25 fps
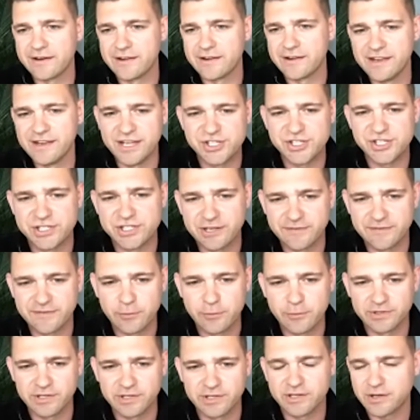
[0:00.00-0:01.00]
an initiative I
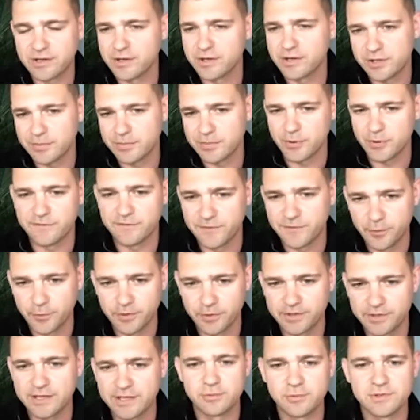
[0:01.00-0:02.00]
wanted to put forward,
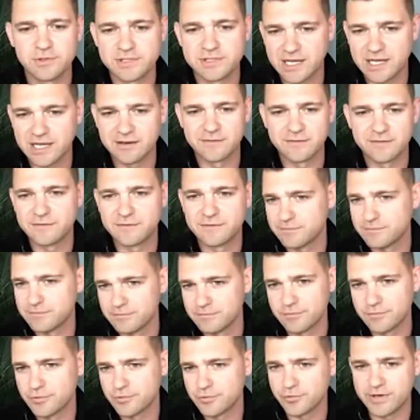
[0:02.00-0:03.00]
it was kind of
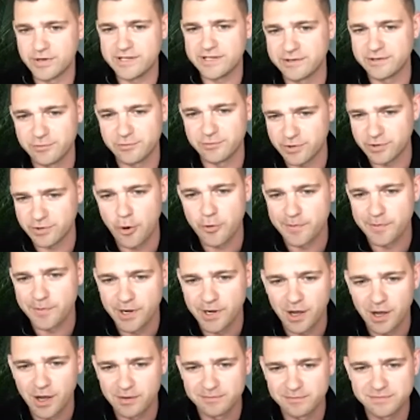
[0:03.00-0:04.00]
greeted with open
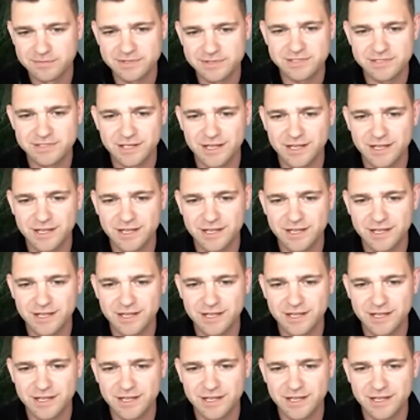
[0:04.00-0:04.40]
arms,